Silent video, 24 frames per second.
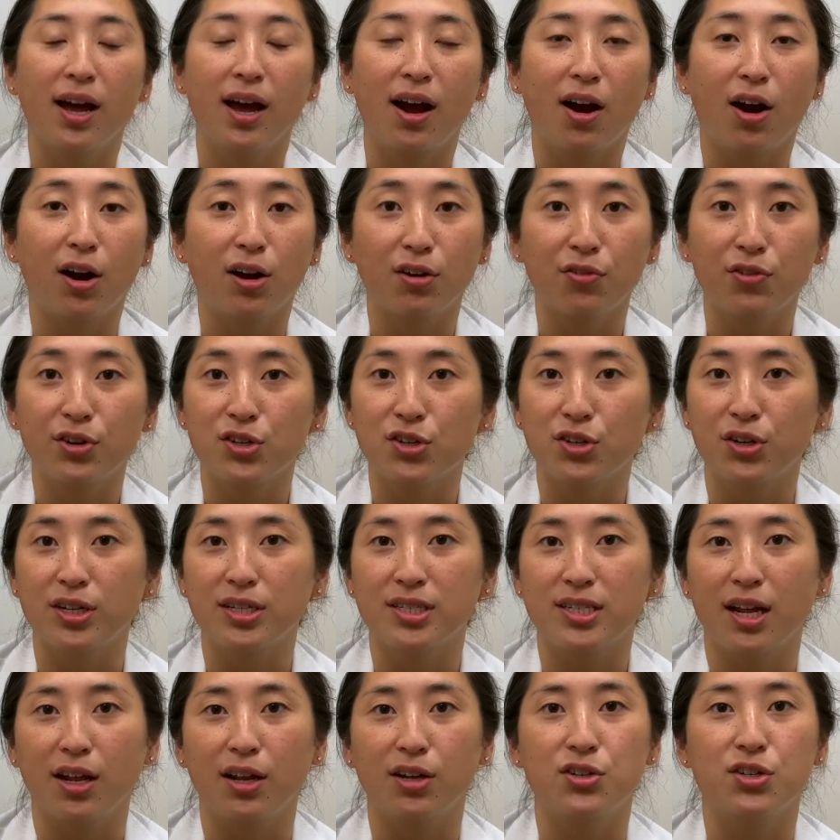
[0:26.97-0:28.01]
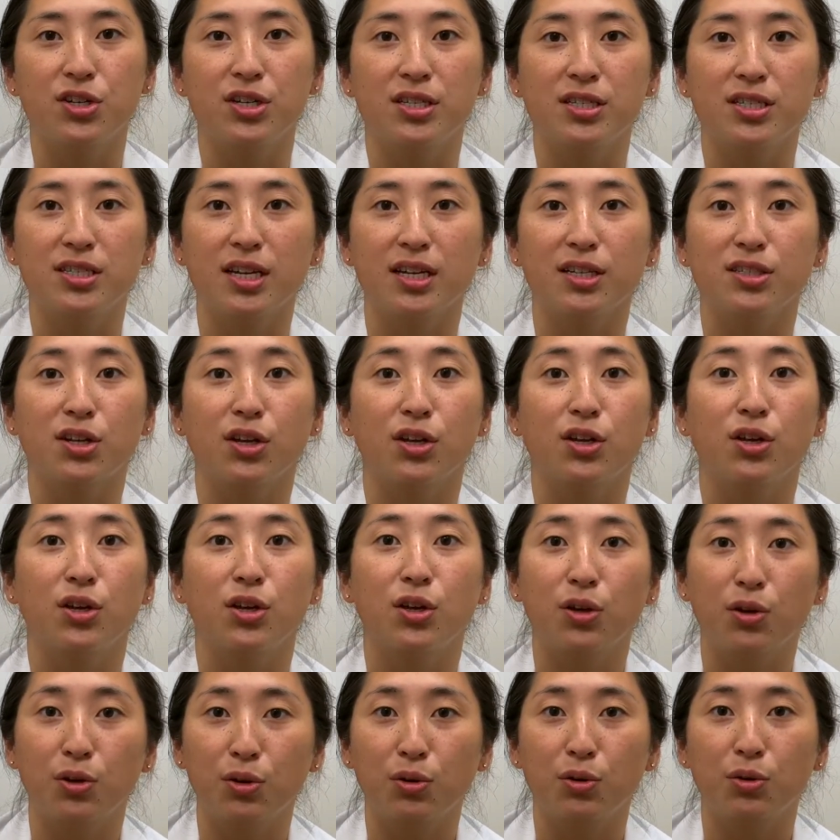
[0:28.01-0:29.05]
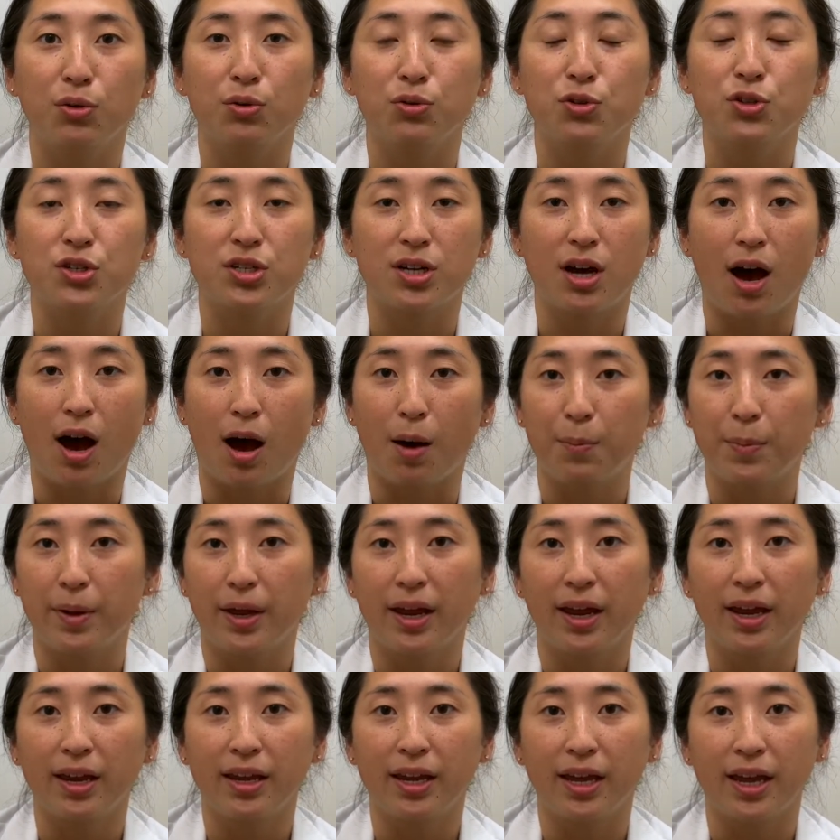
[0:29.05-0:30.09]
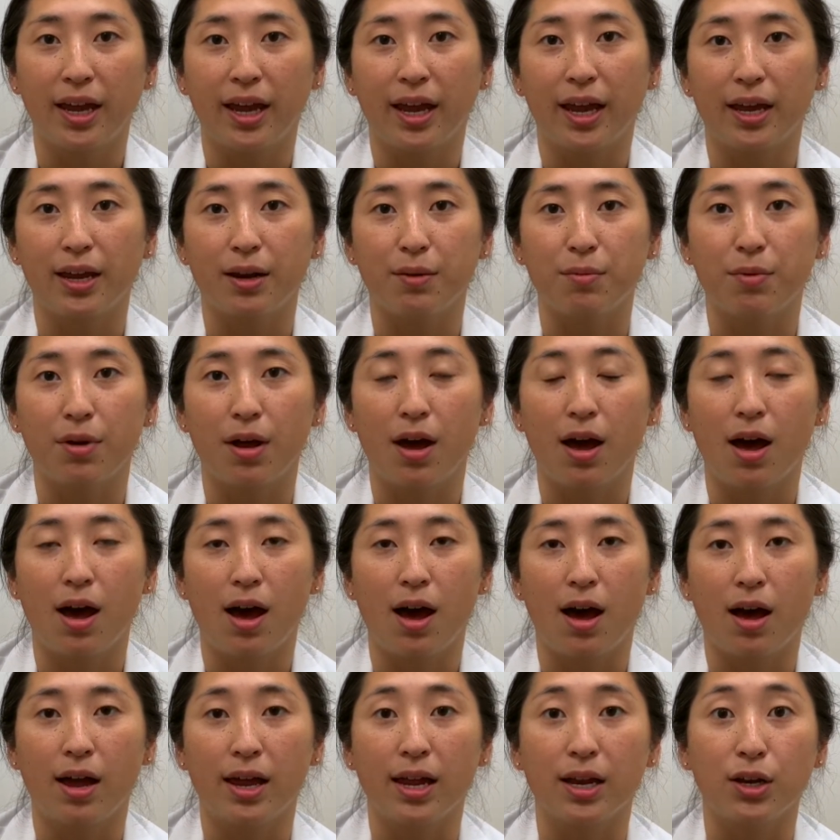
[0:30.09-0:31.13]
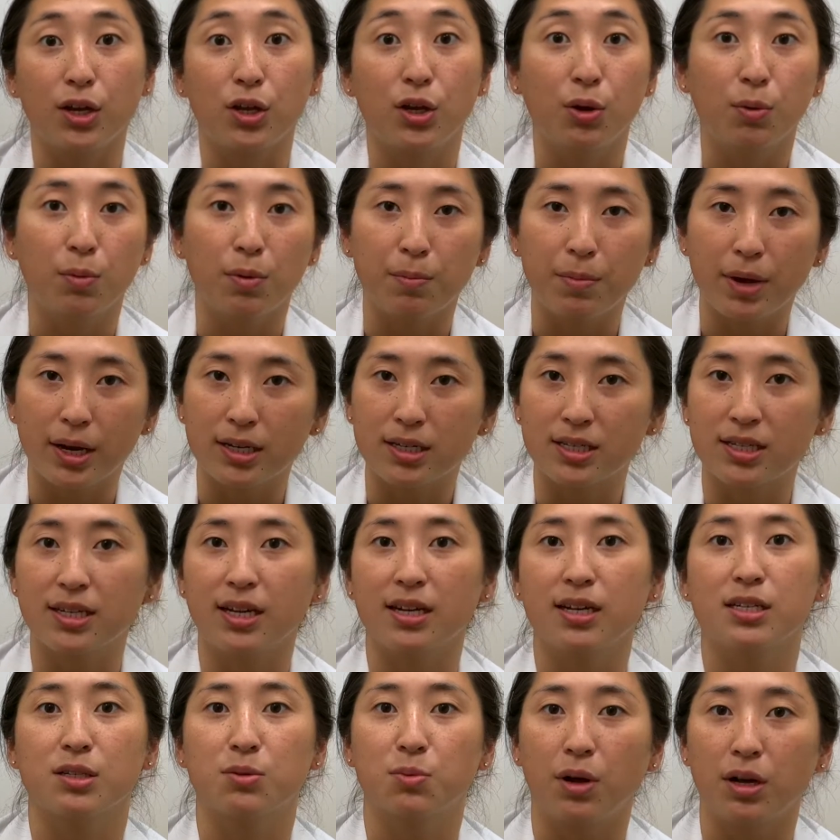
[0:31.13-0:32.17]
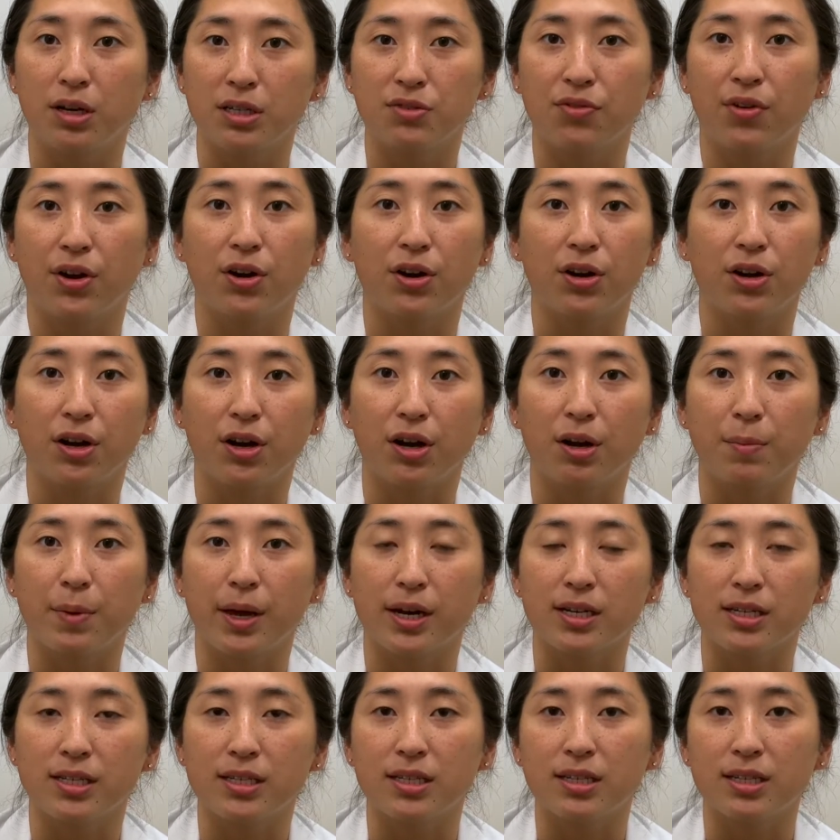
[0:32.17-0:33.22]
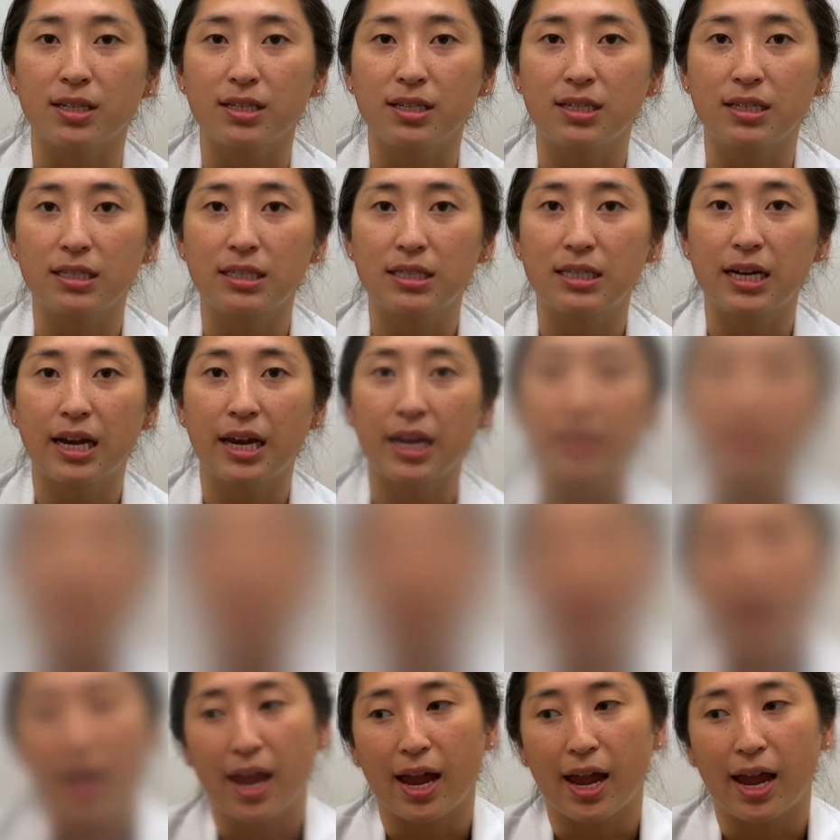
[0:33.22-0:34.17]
Artificial intelligence is a huge topic in human medicine as well as veterinary medicine these days.